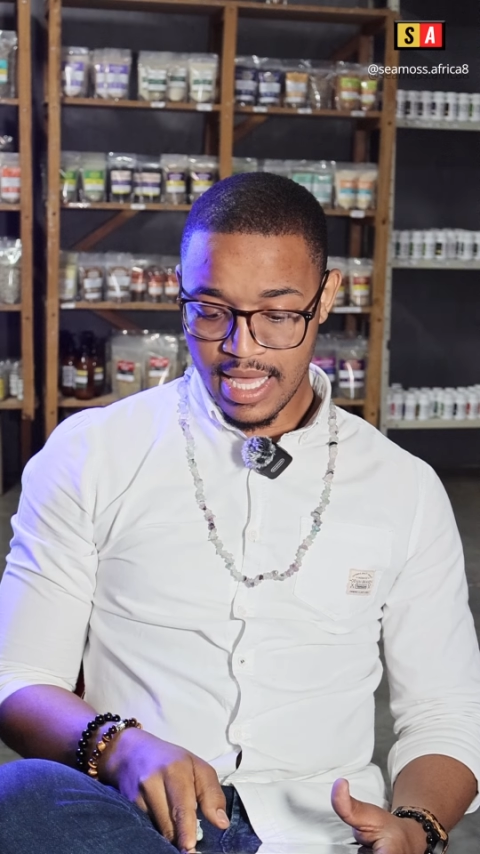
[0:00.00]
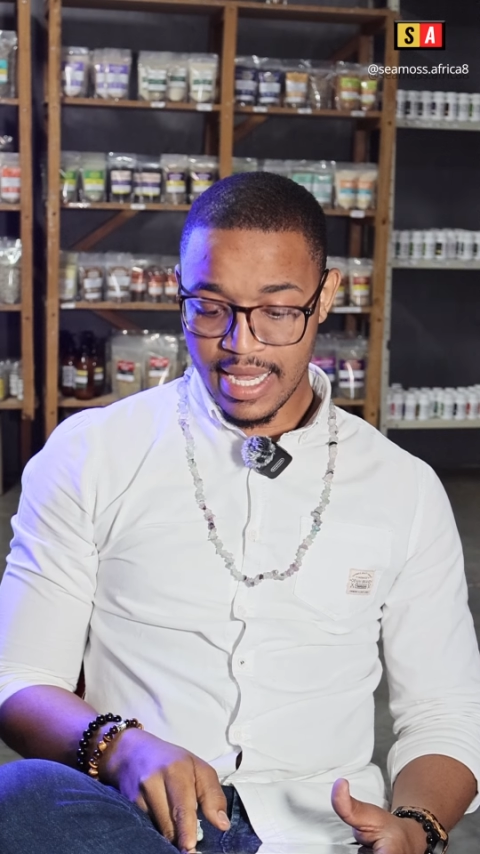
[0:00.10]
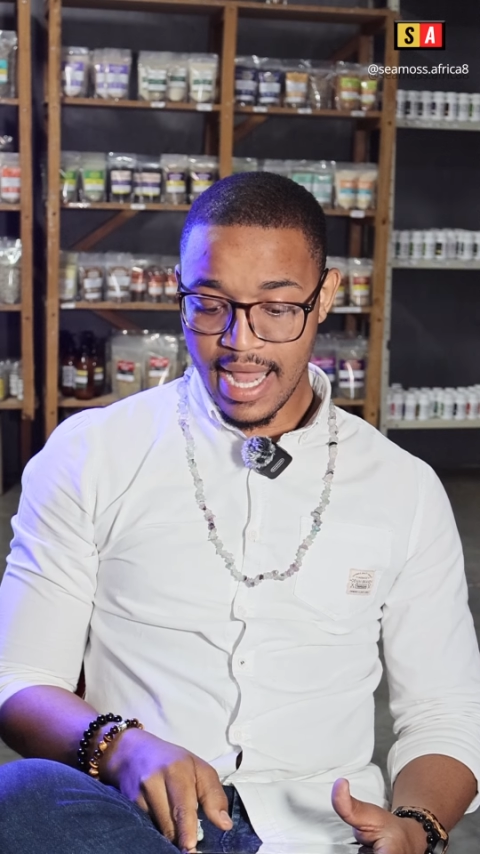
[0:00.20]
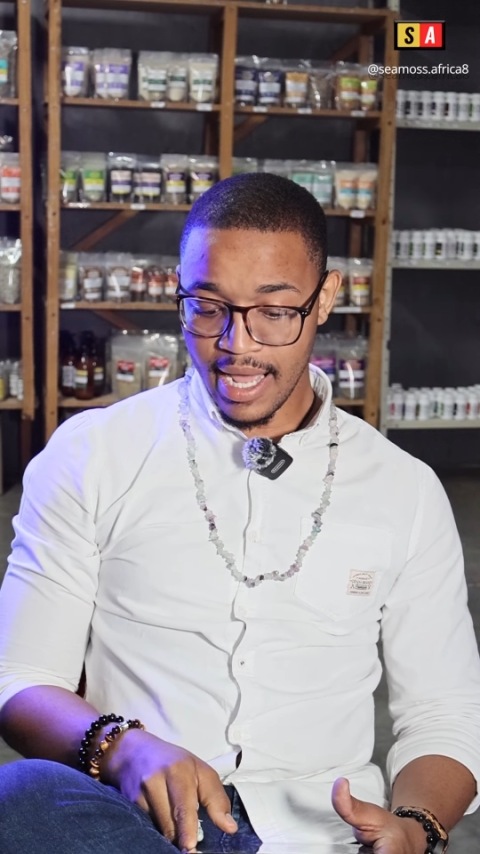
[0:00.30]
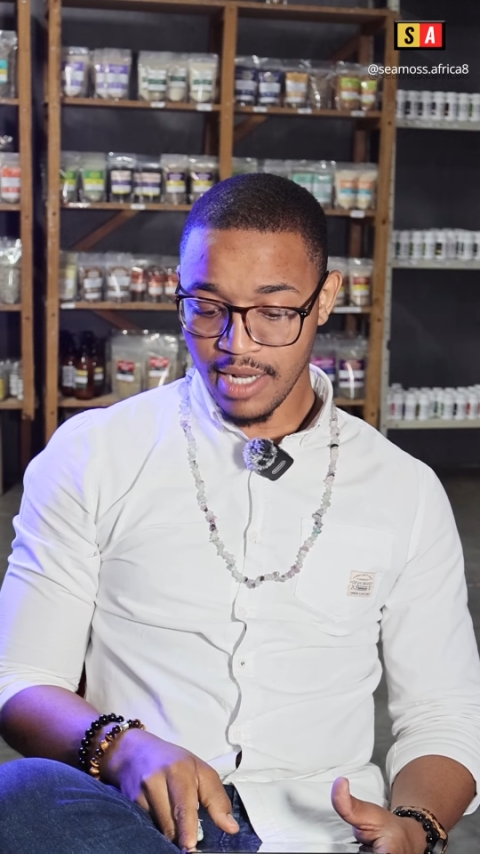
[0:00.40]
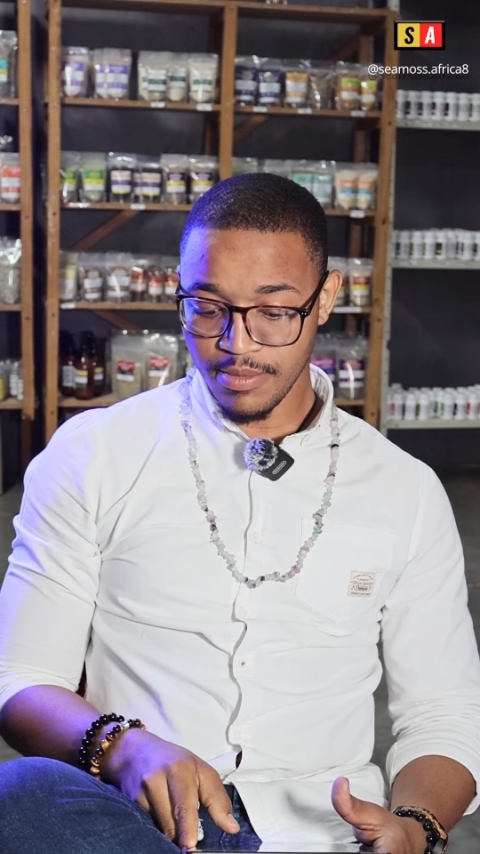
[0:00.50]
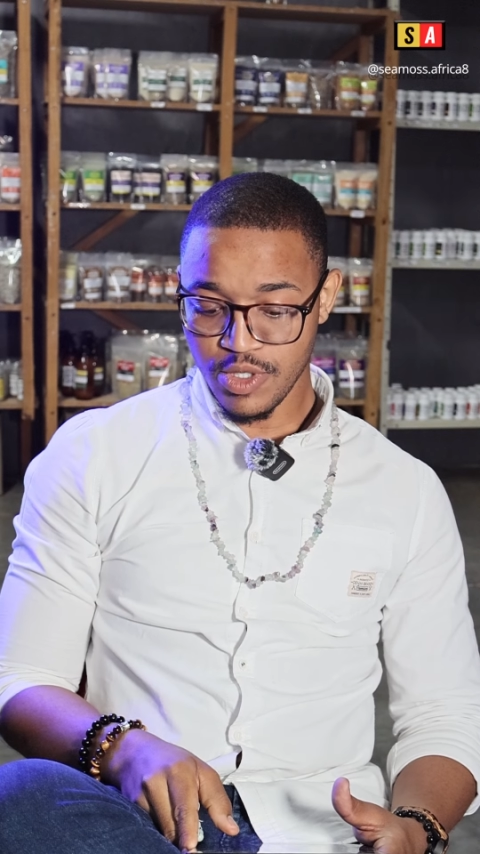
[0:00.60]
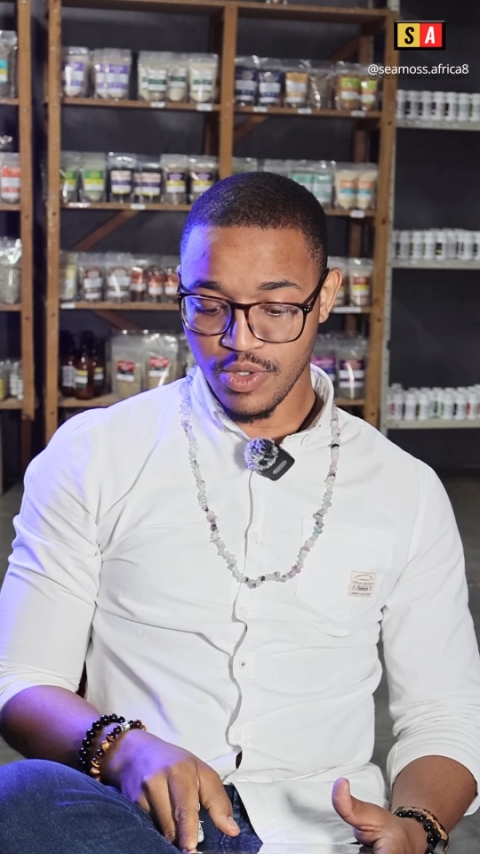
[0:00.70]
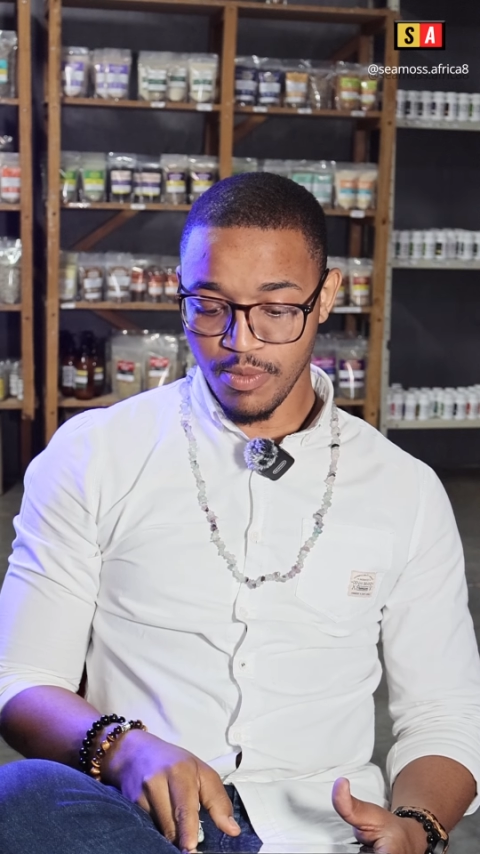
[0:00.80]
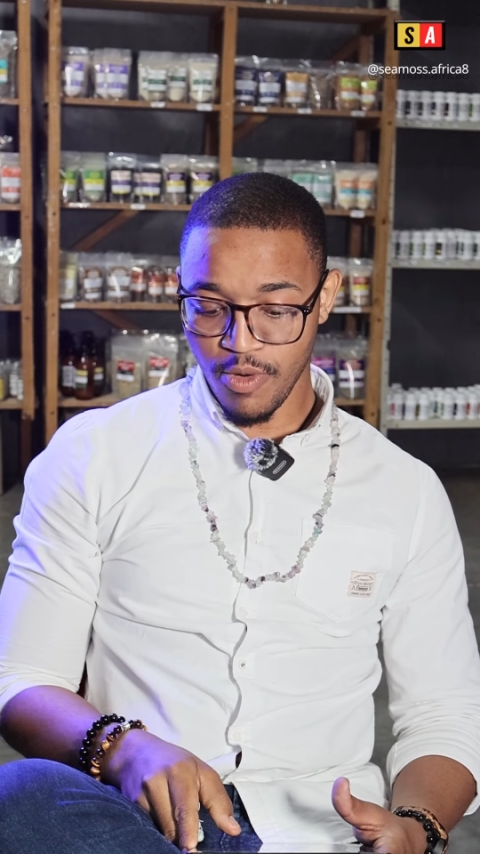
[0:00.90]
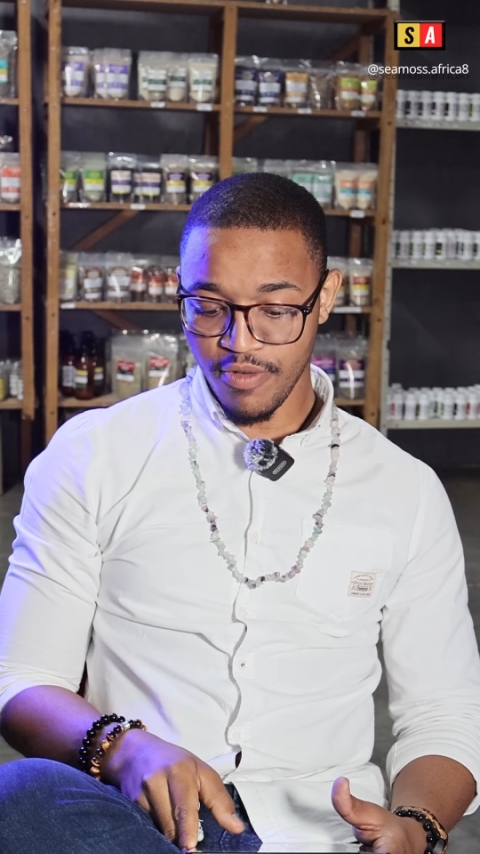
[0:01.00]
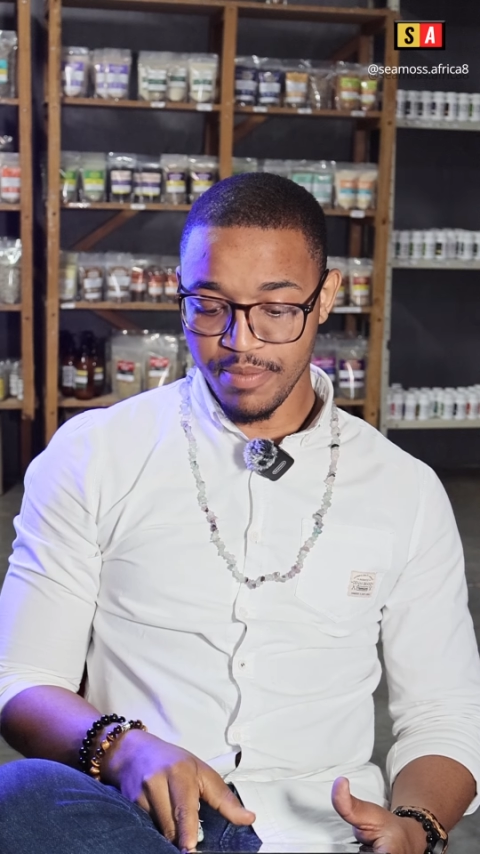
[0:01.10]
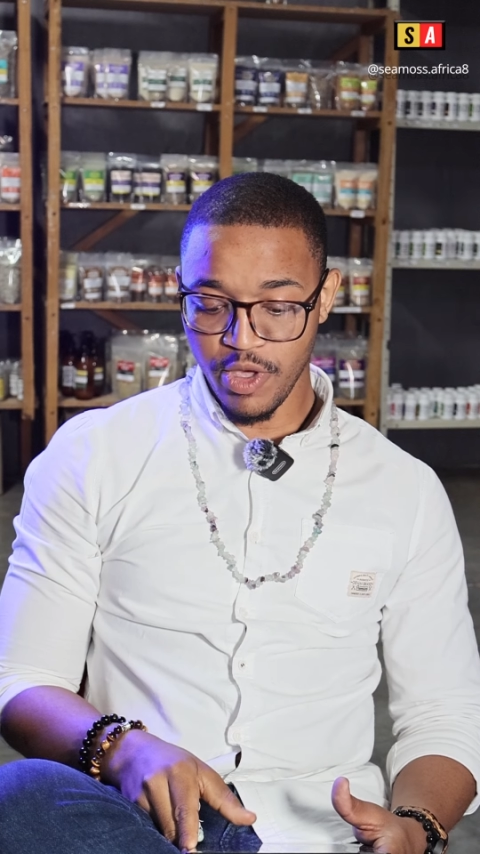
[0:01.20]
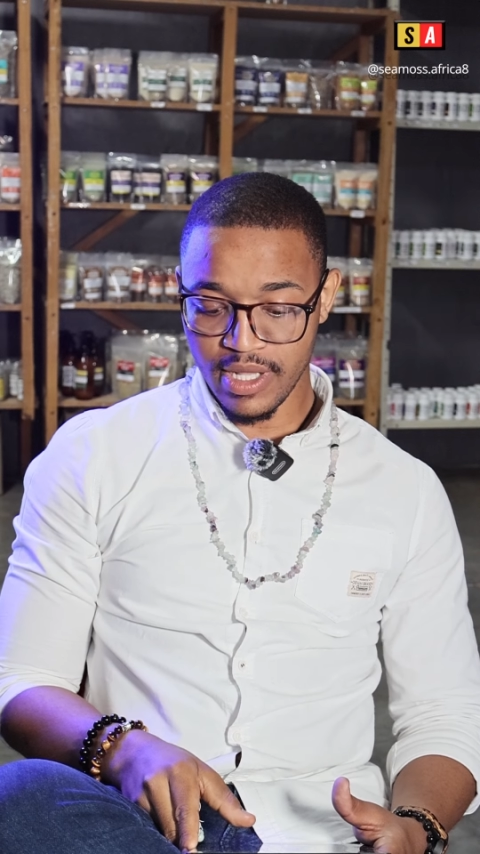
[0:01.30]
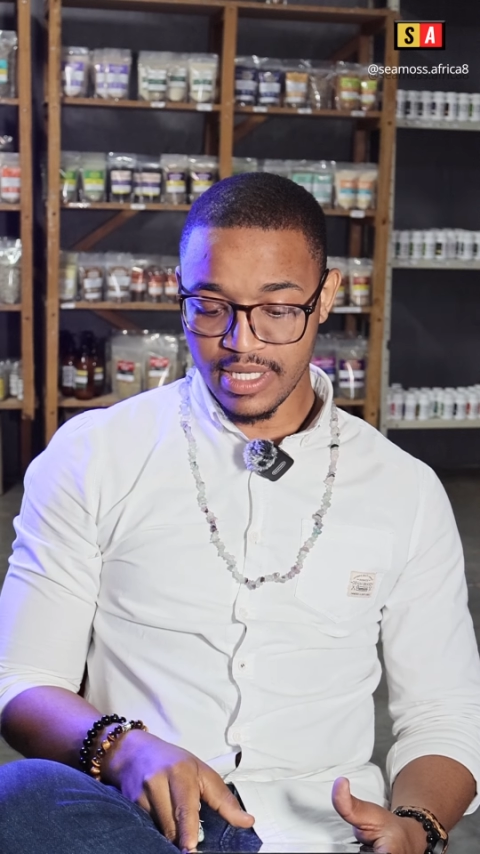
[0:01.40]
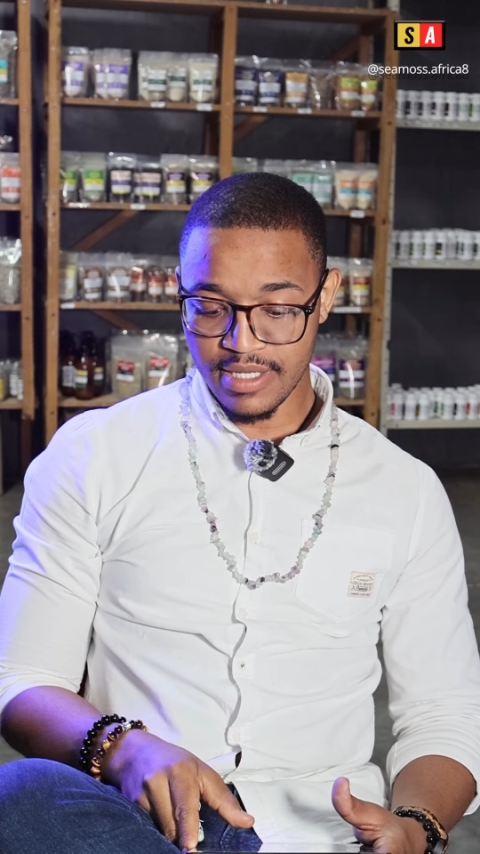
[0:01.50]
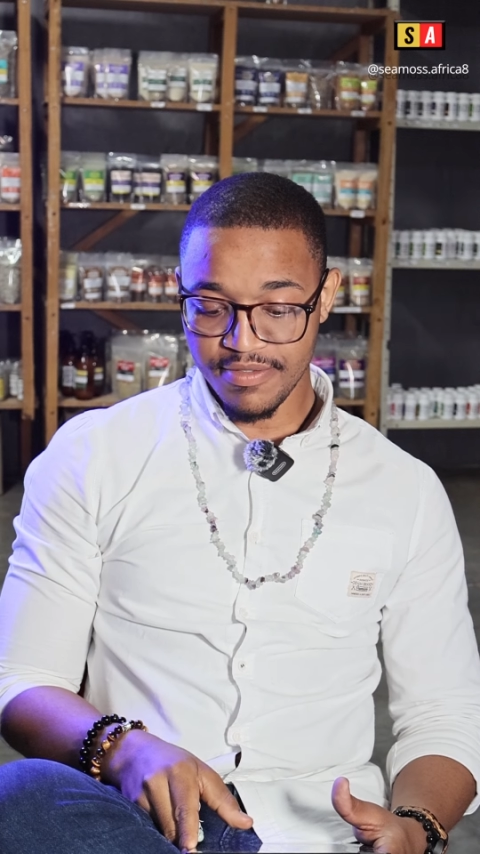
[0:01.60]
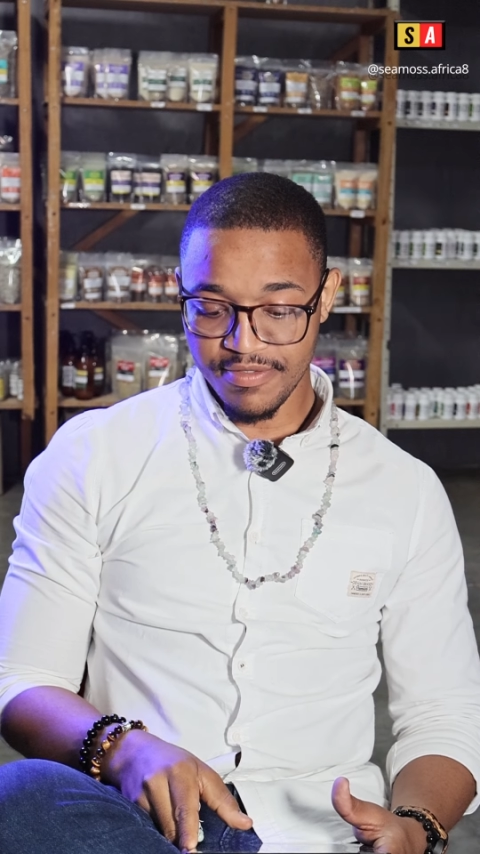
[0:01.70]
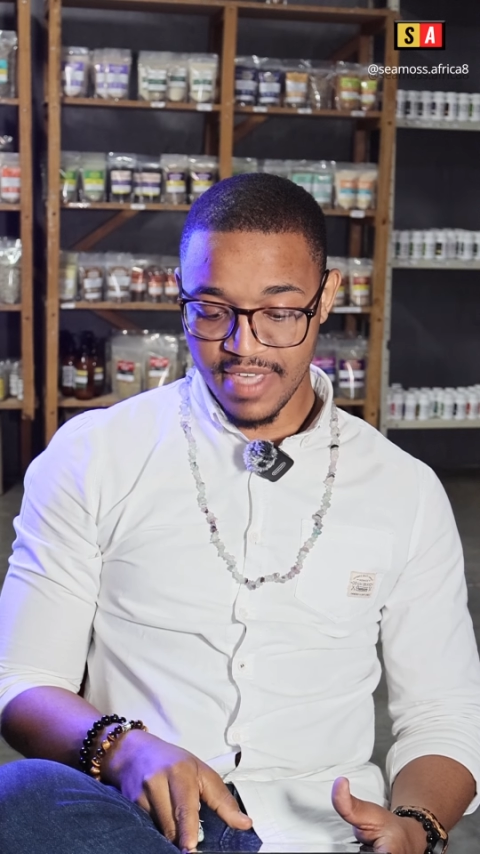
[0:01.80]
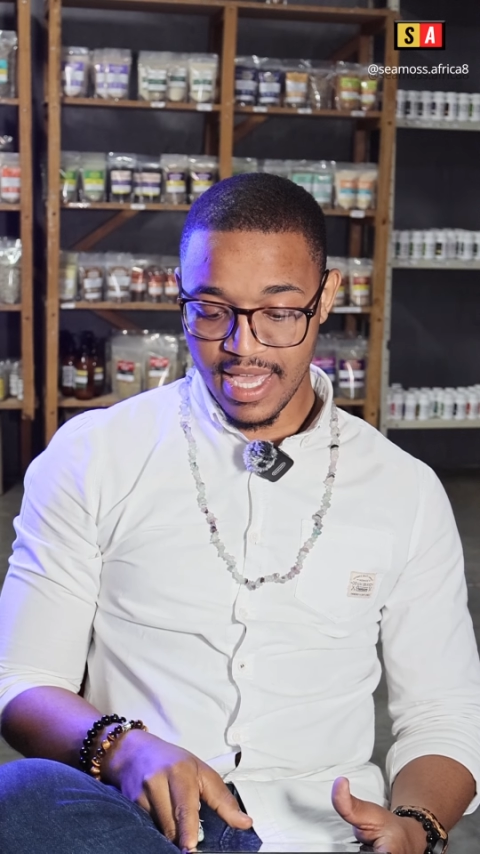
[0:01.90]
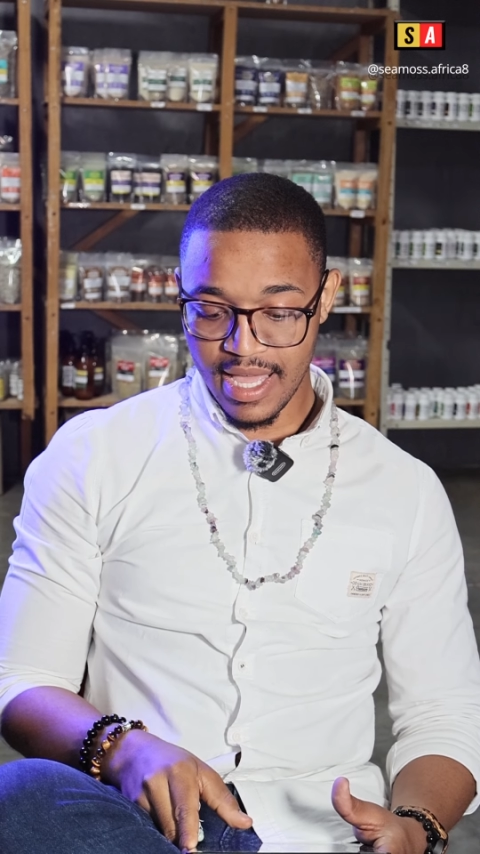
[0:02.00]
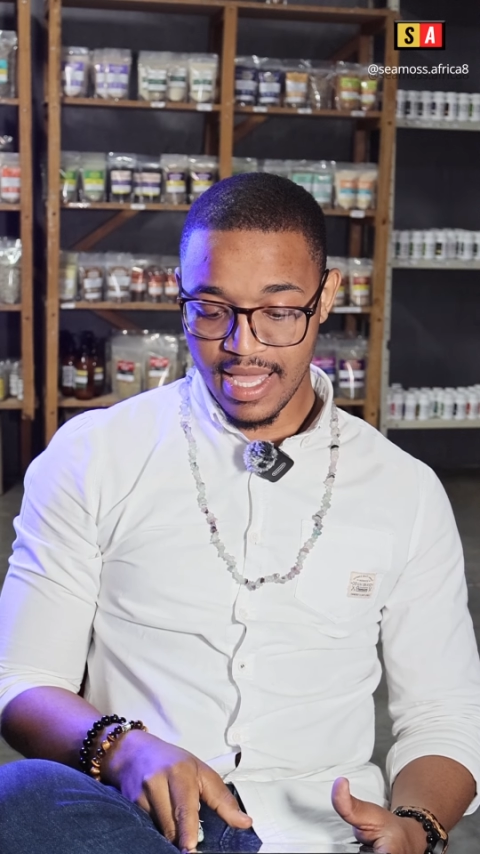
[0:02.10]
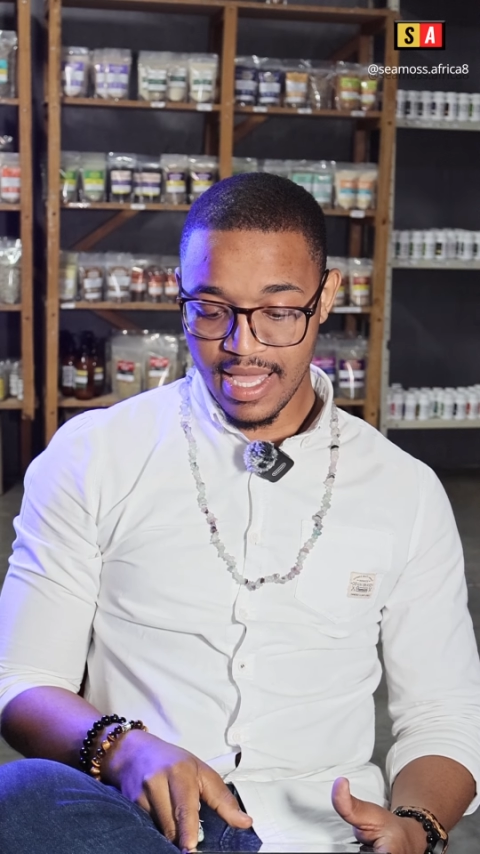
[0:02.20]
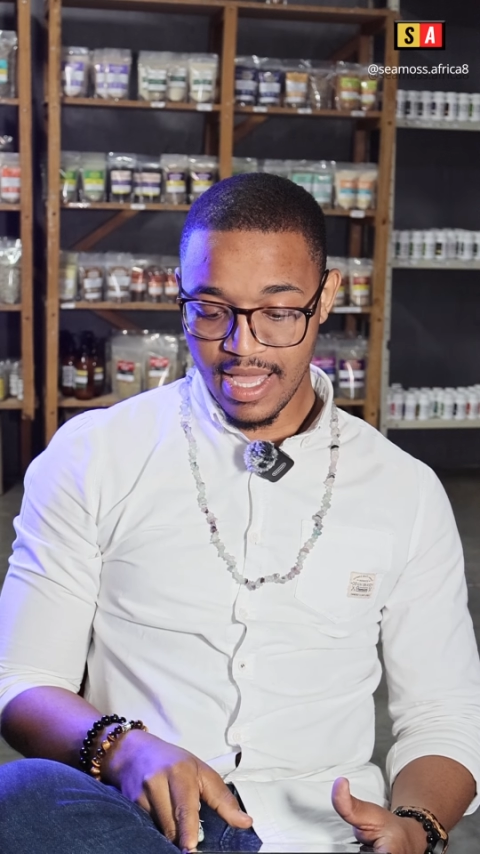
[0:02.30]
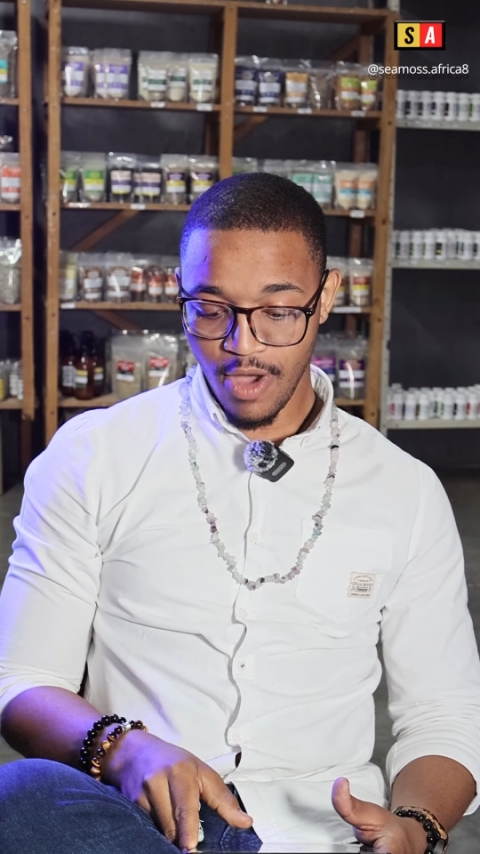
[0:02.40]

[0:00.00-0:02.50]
It helps to move beyond fear